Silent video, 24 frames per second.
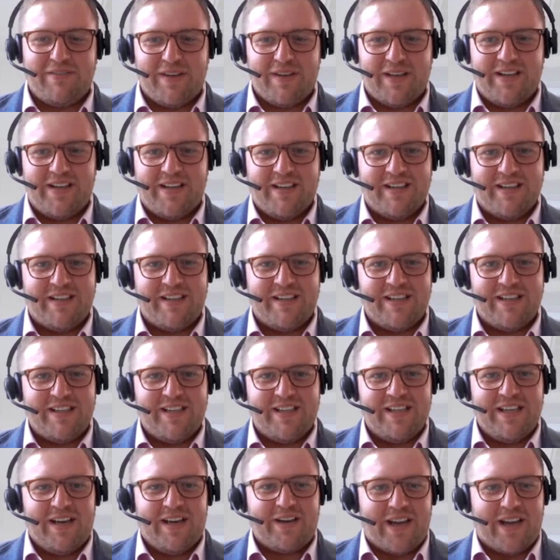Lovely.
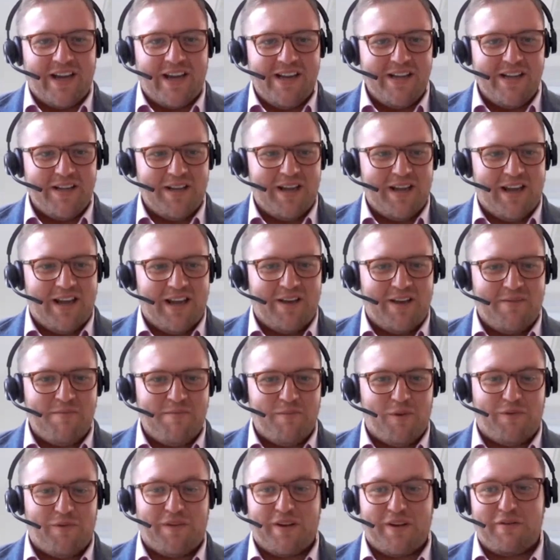Okay.
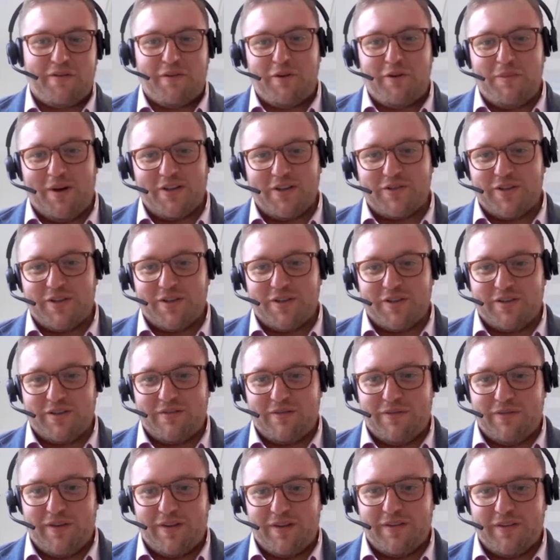Well, thank you very much
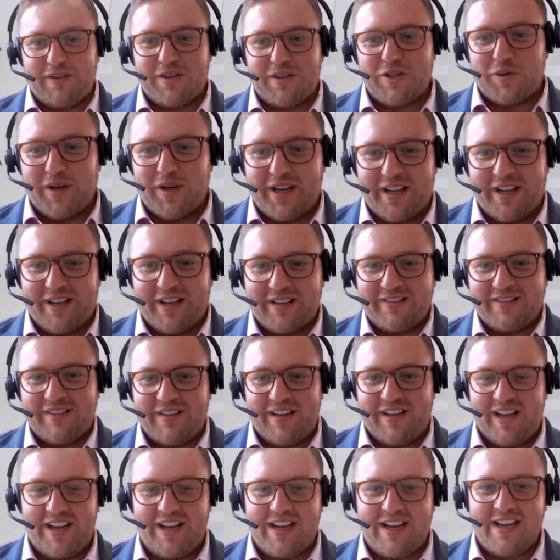for joining us
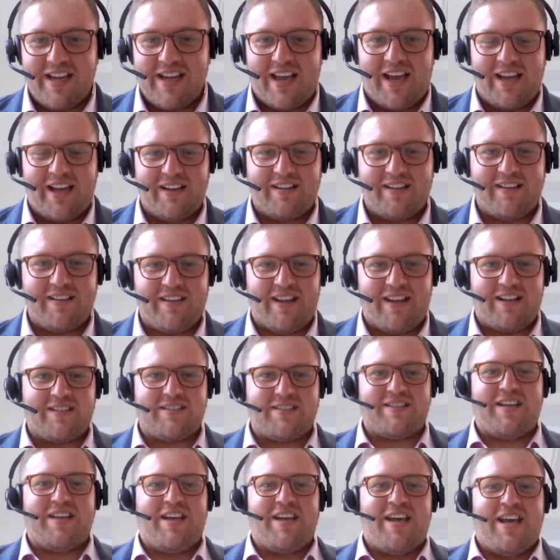today, and
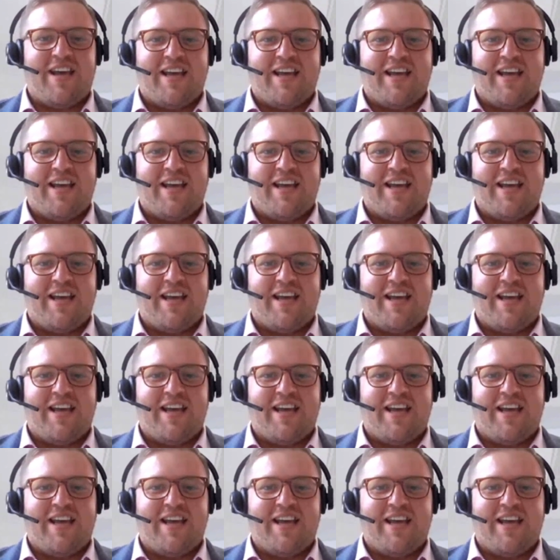that's